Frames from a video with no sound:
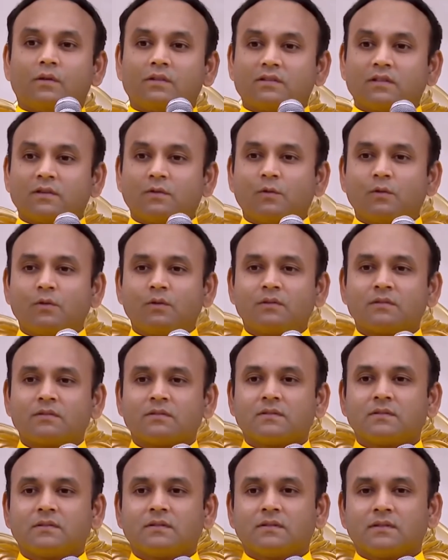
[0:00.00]
Who was the
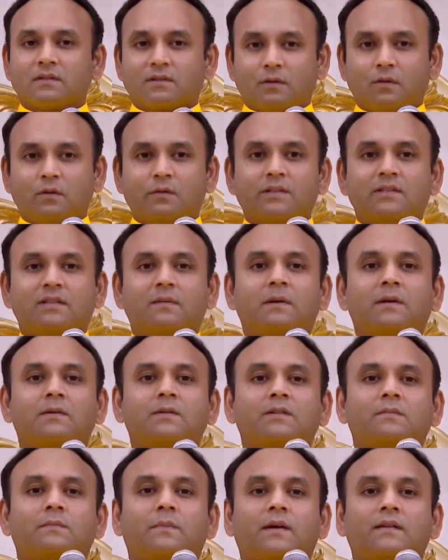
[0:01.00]
guru? Govinda
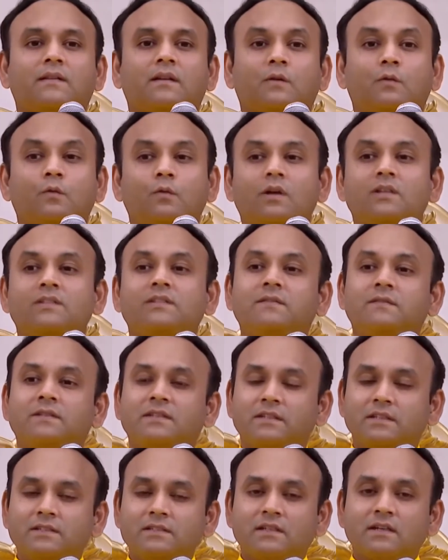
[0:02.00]
Bhagavad, who was
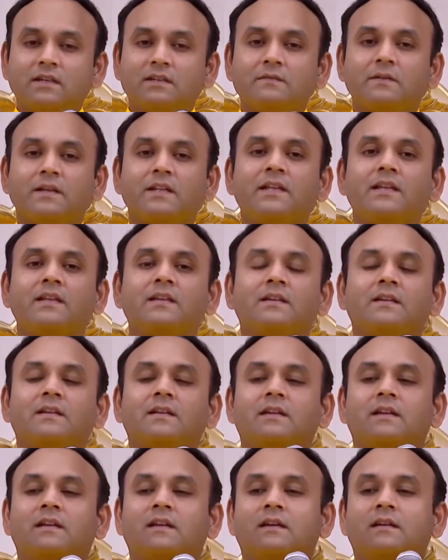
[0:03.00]
even in turn very
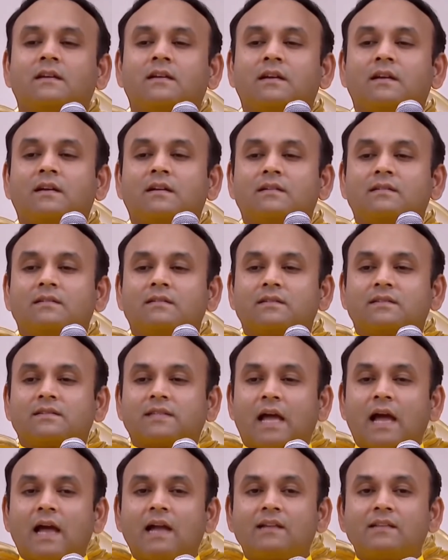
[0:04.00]

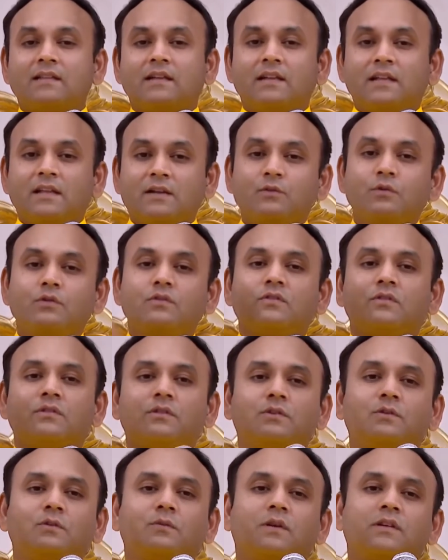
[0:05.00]
sad that he could
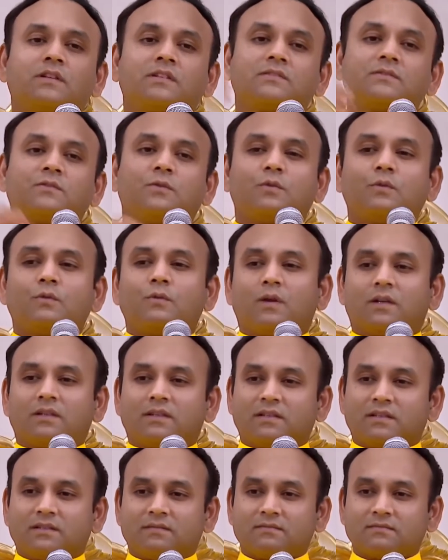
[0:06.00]
not do what his guru
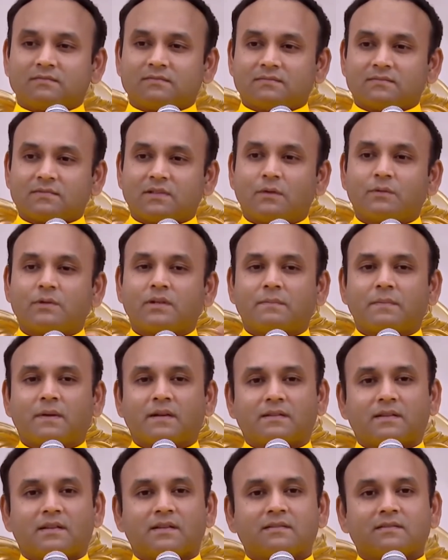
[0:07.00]
wanted,
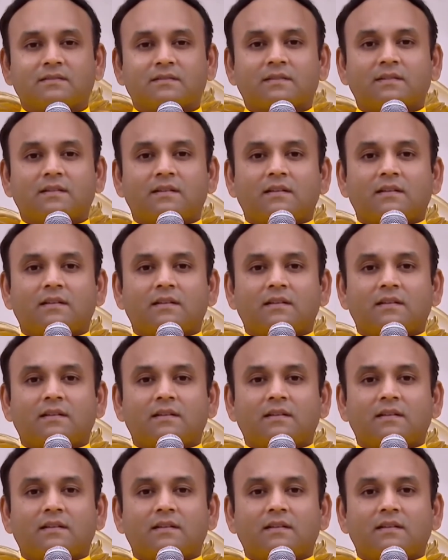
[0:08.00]
Gaudapada.